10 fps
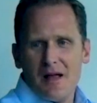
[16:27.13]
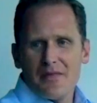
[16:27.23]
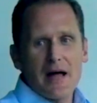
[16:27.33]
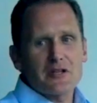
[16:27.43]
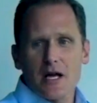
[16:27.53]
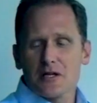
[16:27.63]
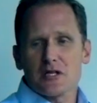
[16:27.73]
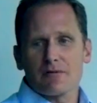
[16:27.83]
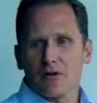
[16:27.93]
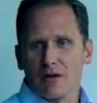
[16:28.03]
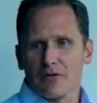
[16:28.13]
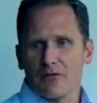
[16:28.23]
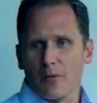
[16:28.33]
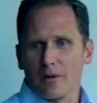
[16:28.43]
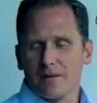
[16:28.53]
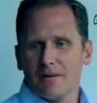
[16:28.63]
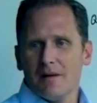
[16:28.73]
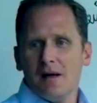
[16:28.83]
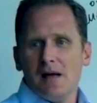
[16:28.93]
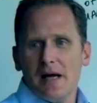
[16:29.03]
That changed everything for Ford.
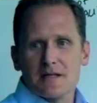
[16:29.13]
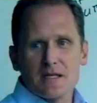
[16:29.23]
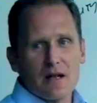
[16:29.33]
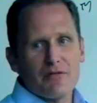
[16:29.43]
Instead